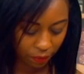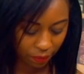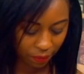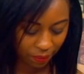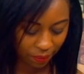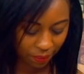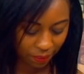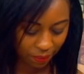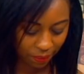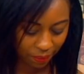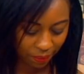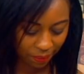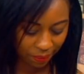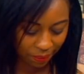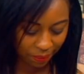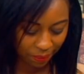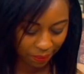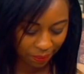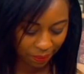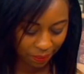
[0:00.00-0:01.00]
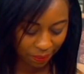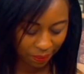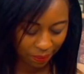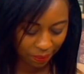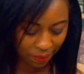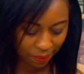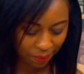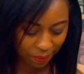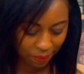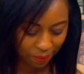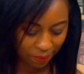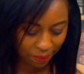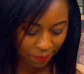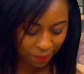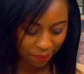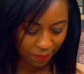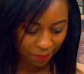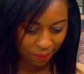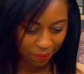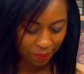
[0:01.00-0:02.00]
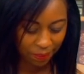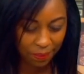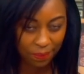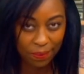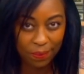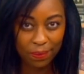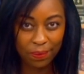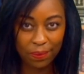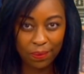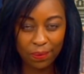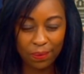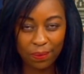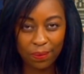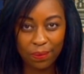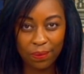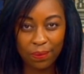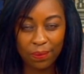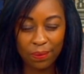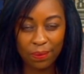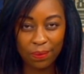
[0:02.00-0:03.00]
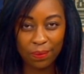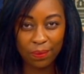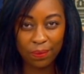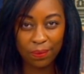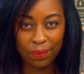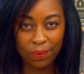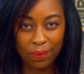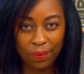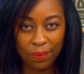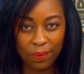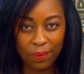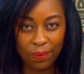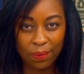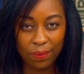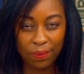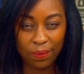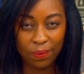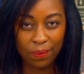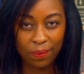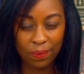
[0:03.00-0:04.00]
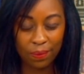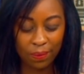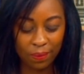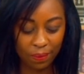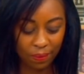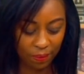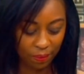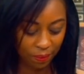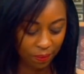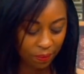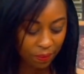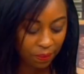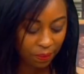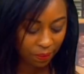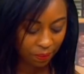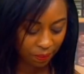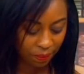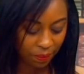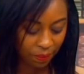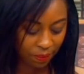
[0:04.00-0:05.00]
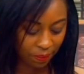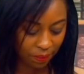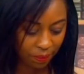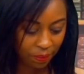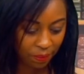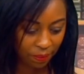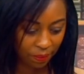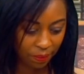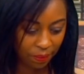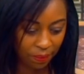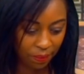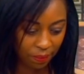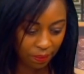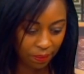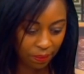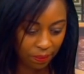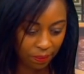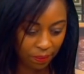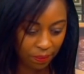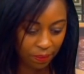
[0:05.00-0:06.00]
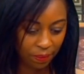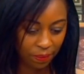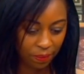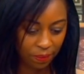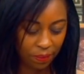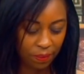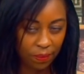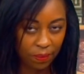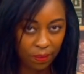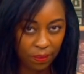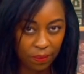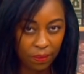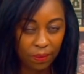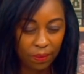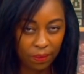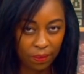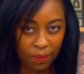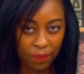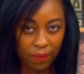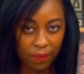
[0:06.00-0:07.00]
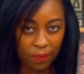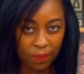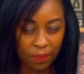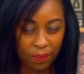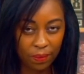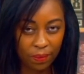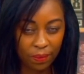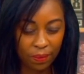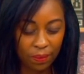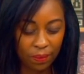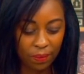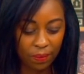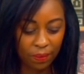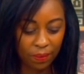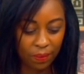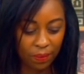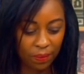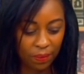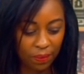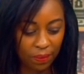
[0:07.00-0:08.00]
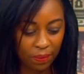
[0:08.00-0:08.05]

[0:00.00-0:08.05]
(not speaking)